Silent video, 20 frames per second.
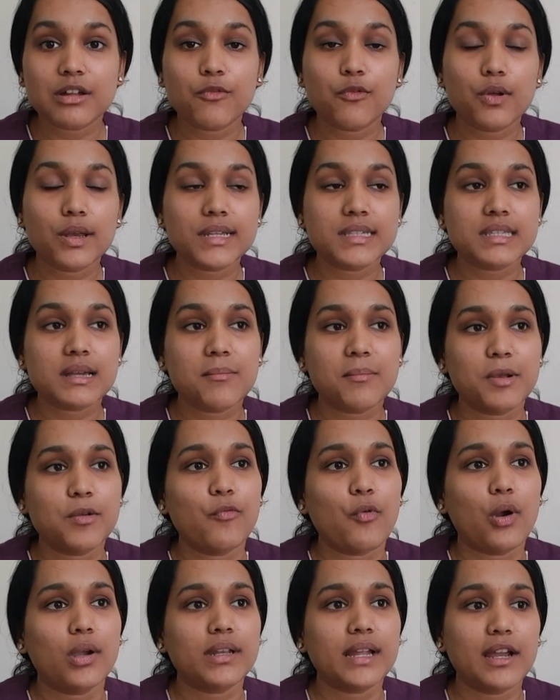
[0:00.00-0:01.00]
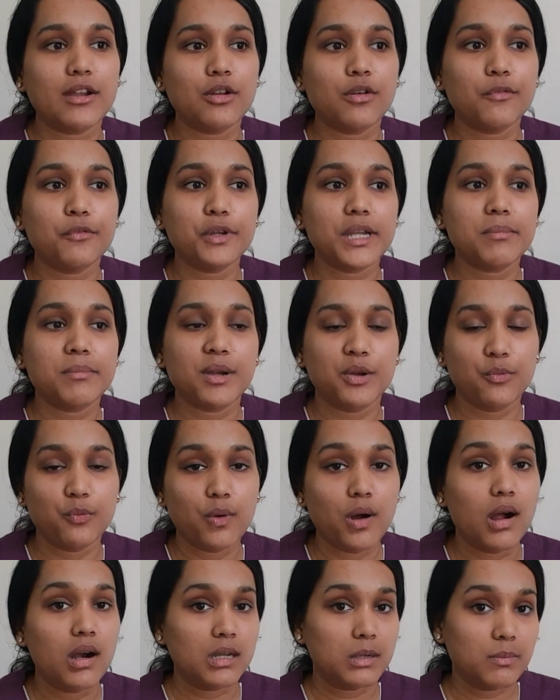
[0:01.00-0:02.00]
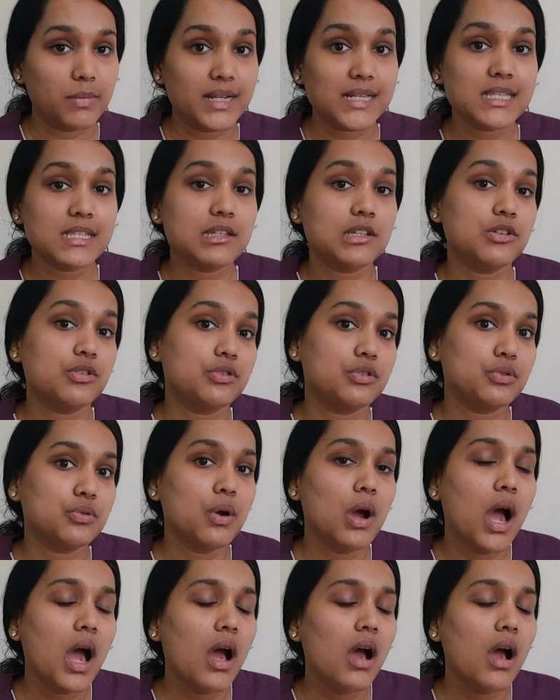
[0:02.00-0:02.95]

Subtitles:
For example, what kind of treatment worked best due to